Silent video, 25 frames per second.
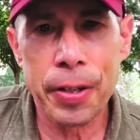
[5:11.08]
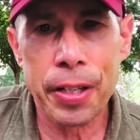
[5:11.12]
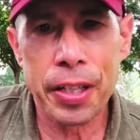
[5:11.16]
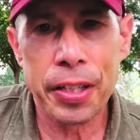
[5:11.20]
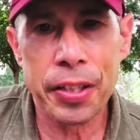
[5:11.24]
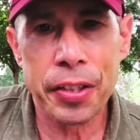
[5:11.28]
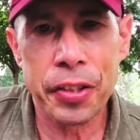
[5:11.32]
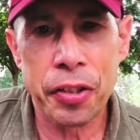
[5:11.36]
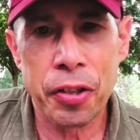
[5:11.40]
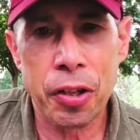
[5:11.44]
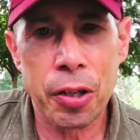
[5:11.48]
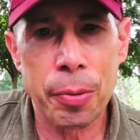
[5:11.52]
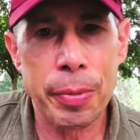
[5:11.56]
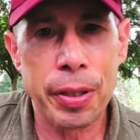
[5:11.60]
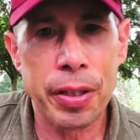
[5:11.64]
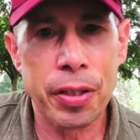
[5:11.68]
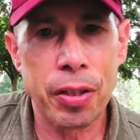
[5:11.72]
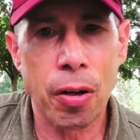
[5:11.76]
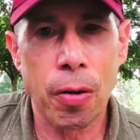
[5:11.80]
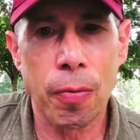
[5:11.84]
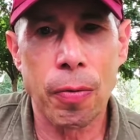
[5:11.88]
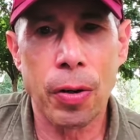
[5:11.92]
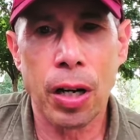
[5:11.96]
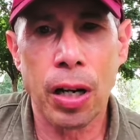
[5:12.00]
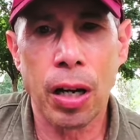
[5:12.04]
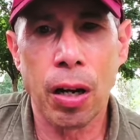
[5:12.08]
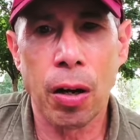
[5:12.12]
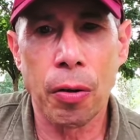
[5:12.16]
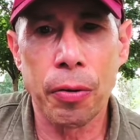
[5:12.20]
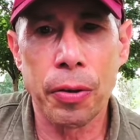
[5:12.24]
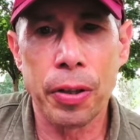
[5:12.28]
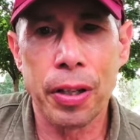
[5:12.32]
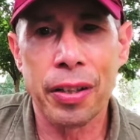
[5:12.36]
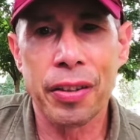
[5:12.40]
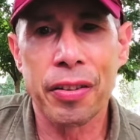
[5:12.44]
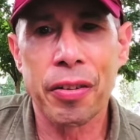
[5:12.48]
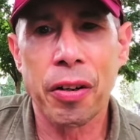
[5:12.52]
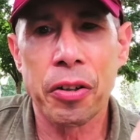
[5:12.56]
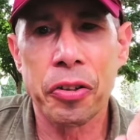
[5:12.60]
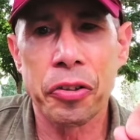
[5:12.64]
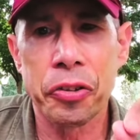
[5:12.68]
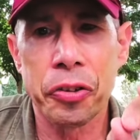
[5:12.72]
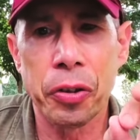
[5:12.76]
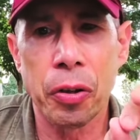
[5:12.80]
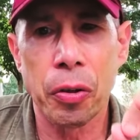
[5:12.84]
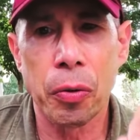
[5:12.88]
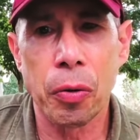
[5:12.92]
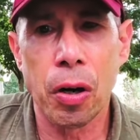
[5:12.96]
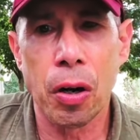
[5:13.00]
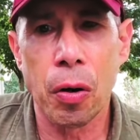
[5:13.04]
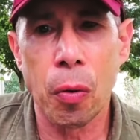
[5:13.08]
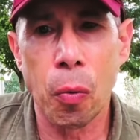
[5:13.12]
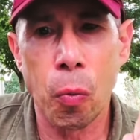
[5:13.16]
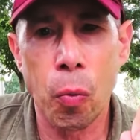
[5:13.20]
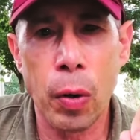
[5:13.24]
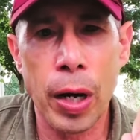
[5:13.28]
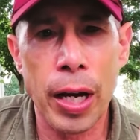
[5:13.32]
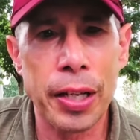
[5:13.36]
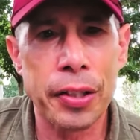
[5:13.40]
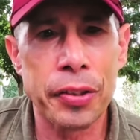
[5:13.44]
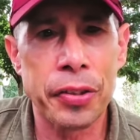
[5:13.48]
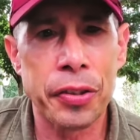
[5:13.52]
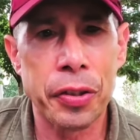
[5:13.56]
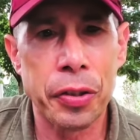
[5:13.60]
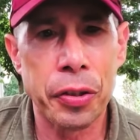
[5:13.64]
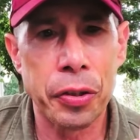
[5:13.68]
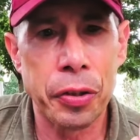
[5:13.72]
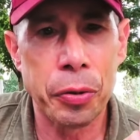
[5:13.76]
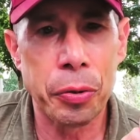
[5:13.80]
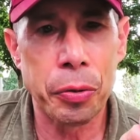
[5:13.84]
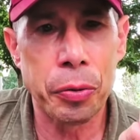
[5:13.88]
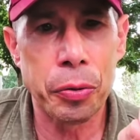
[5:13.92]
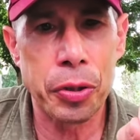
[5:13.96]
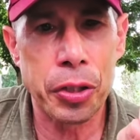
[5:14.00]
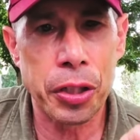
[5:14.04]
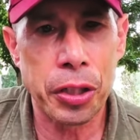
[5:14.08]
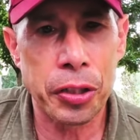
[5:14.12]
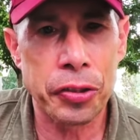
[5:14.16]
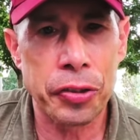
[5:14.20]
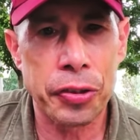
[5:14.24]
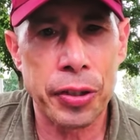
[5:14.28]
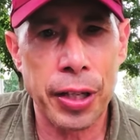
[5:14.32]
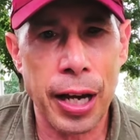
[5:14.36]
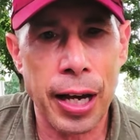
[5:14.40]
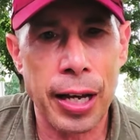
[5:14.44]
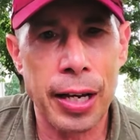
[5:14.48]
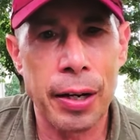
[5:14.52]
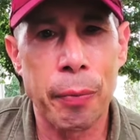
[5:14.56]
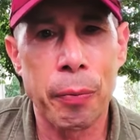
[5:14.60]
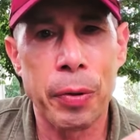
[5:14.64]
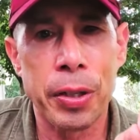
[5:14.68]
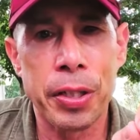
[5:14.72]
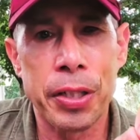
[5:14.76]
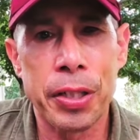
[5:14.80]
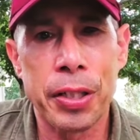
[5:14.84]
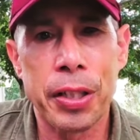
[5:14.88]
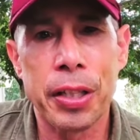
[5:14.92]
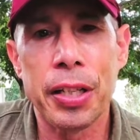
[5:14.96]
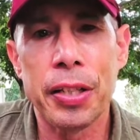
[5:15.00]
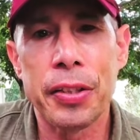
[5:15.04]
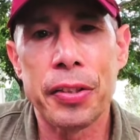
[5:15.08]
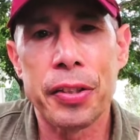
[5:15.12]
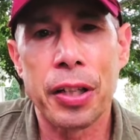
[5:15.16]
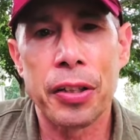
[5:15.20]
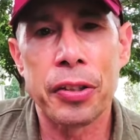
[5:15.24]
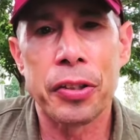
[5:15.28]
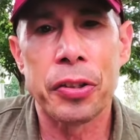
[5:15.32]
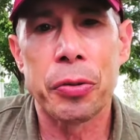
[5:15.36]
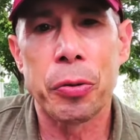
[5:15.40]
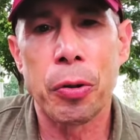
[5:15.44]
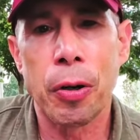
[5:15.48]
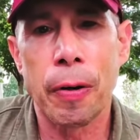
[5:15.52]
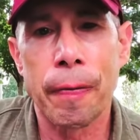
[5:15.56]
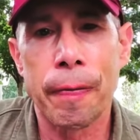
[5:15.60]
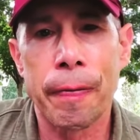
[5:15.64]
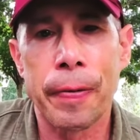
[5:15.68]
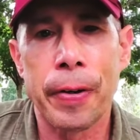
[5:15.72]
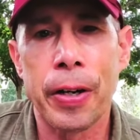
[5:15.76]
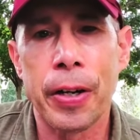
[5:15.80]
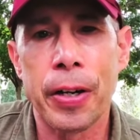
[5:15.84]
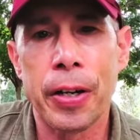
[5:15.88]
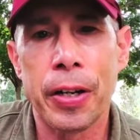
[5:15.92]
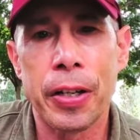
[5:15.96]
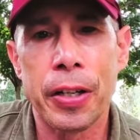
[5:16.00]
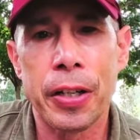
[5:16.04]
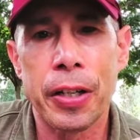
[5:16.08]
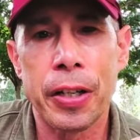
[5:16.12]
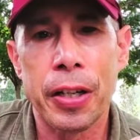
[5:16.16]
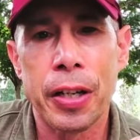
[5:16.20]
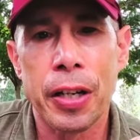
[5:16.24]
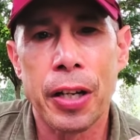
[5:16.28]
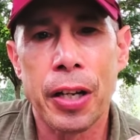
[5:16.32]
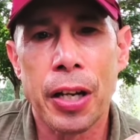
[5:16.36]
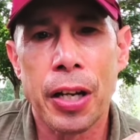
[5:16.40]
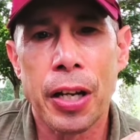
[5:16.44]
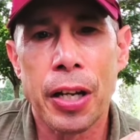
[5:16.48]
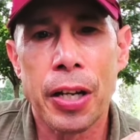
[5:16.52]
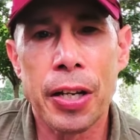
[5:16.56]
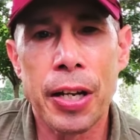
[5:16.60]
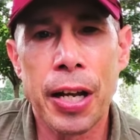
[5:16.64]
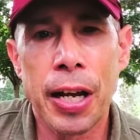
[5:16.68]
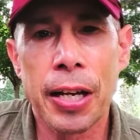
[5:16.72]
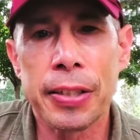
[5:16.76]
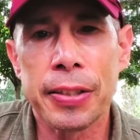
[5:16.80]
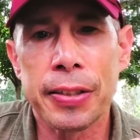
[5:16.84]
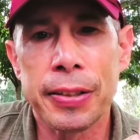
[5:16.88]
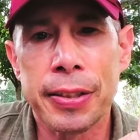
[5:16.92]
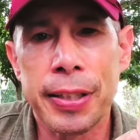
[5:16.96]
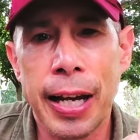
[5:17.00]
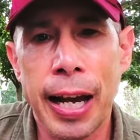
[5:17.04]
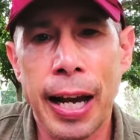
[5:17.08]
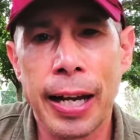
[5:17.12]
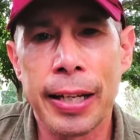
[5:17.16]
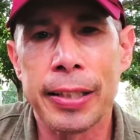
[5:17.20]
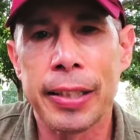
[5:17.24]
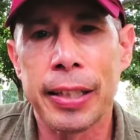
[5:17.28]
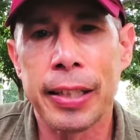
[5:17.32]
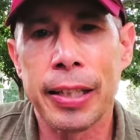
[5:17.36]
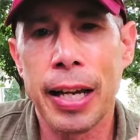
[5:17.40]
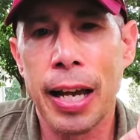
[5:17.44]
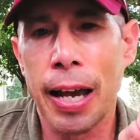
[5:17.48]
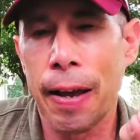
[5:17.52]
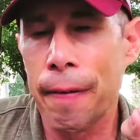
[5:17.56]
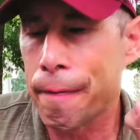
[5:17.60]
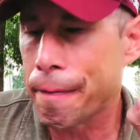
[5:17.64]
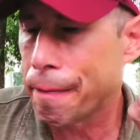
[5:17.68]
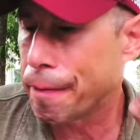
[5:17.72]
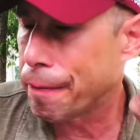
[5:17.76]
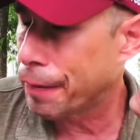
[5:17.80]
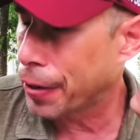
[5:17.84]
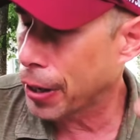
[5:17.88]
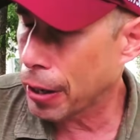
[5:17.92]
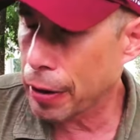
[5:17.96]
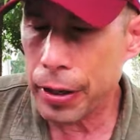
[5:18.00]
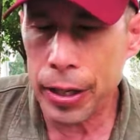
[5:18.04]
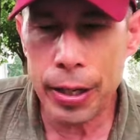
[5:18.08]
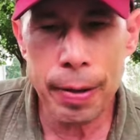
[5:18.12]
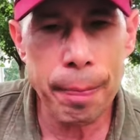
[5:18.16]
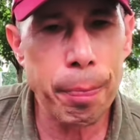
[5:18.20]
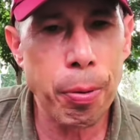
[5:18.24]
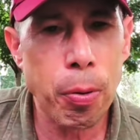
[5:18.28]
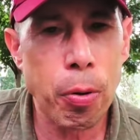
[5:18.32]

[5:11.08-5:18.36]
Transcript: for you to determine the overall health, there are still ways to do just that, which leads us to our very next tactic and very